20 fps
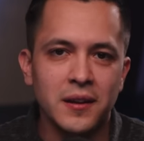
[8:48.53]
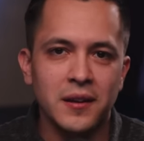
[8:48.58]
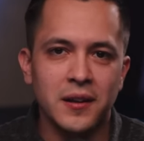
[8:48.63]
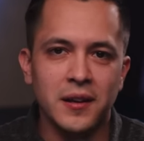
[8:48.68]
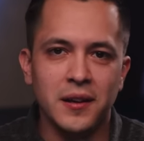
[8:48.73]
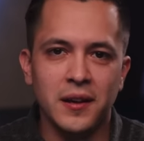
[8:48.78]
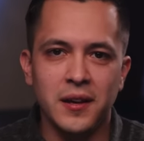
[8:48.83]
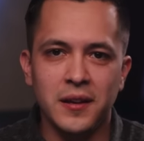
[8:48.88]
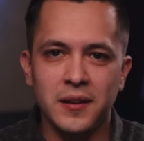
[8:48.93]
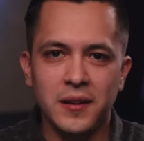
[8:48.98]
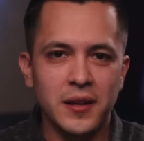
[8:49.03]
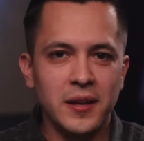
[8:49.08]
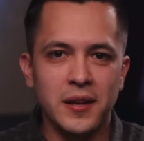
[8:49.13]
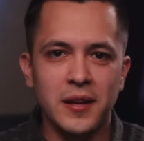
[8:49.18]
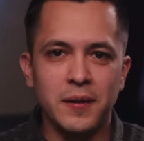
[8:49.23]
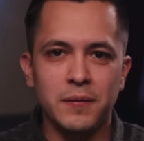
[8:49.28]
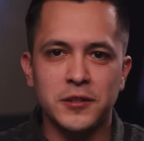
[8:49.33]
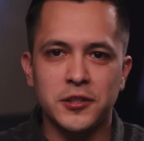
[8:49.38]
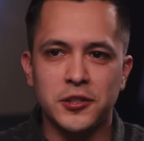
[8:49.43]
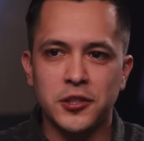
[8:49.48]

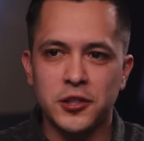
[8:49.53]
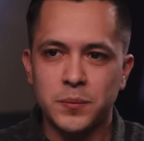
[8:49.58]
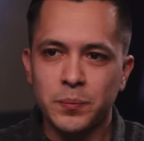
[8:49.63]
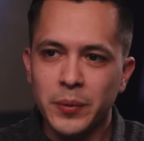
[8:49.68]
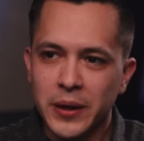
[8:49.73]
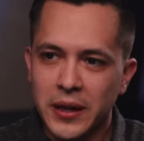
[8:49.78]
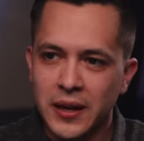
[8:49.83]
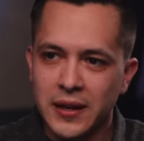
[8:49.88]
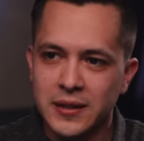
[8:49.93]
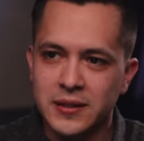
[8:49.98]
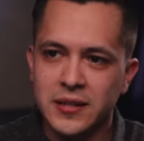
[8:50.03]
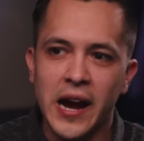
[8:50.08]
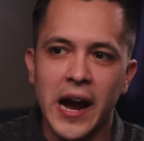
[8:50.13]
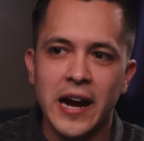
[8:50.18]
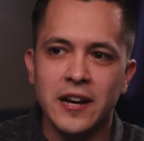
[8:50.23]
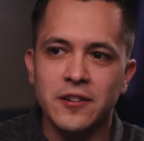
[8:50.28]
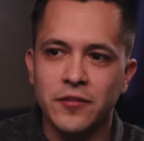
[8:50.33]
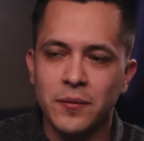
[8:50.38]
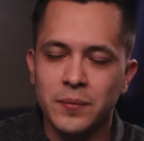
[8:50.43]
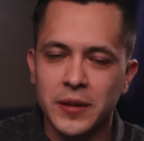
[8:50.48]
He was just being
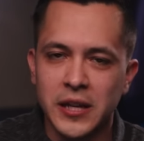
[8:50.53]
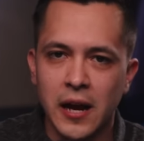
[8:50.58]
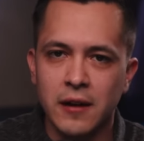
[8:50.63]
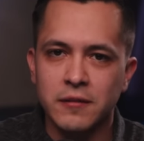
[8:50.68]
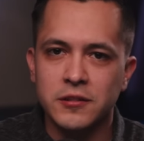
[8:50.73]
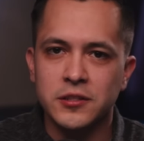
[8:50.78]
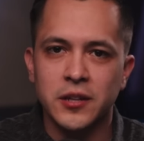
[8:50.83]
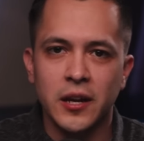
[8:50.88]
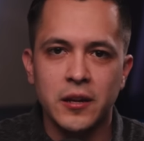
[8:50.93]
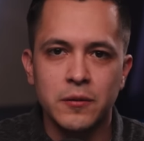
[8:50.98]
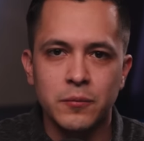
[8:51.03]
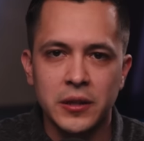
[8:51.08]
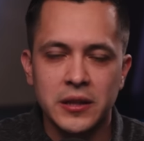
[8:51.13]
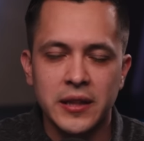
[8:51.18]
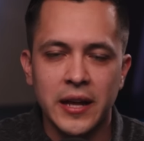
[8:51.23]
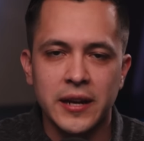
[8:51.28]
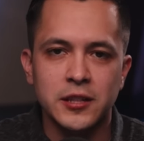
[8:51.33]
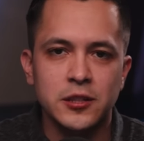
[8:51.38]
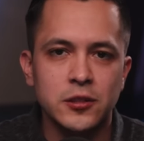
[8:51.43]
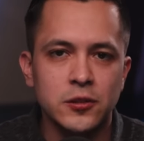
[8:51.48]
attacked from the outside with
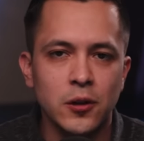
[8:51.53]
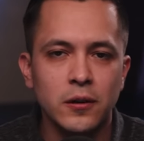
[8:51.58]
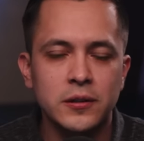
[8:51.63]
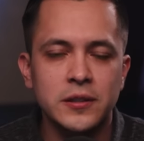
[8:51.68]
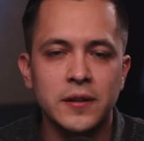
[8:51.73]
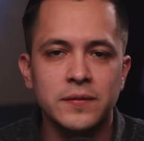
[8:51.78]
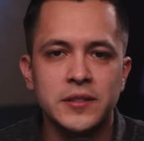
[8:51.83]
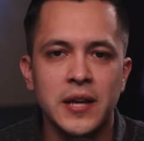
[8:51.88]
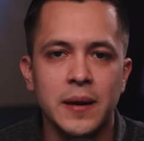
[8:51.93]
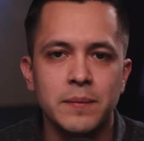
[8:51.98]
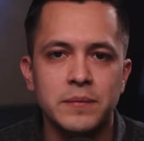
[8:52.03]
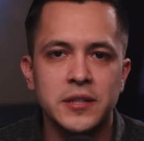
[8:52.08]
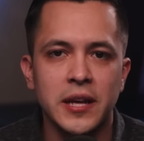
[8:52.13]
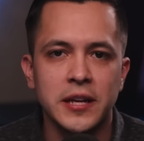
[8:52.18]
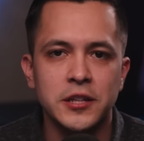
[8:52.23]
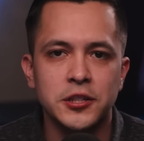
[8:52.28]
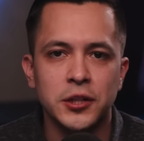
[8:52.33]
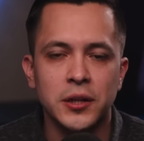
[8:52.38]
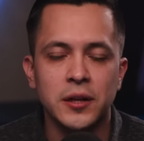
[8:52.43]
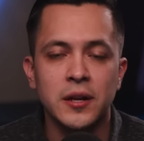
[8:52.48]
that assault of
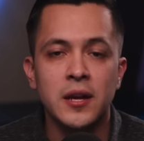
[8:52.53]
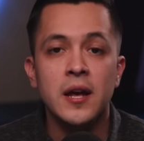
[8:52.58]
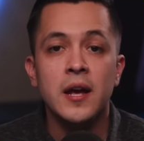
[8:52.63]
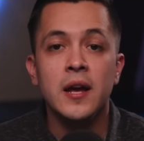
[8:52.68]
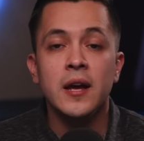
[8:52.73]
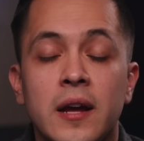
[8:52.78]
temptation.